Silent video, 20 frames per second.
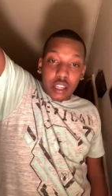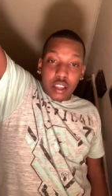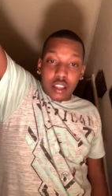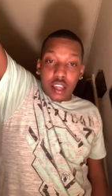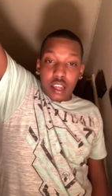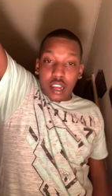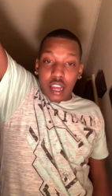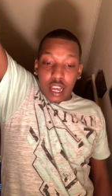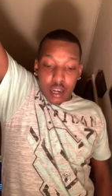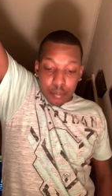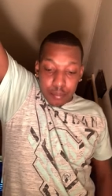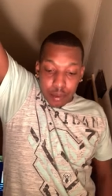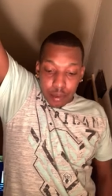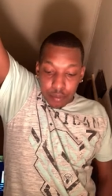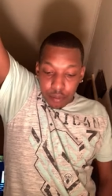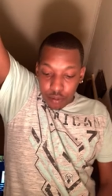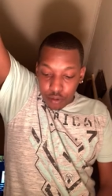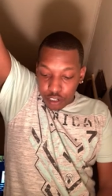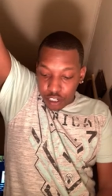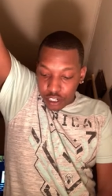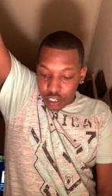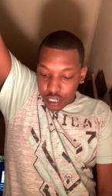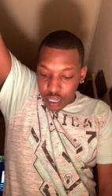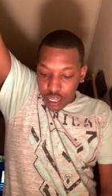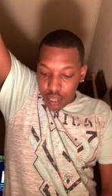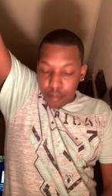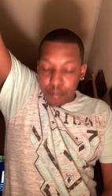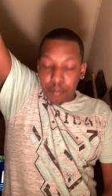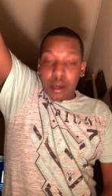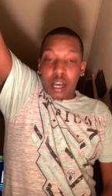A lot of people just
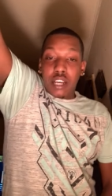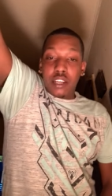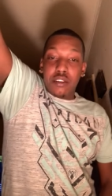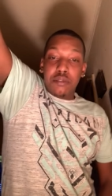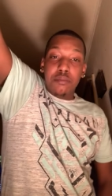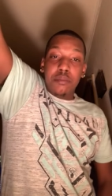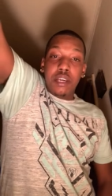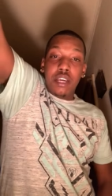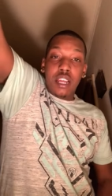inbox me.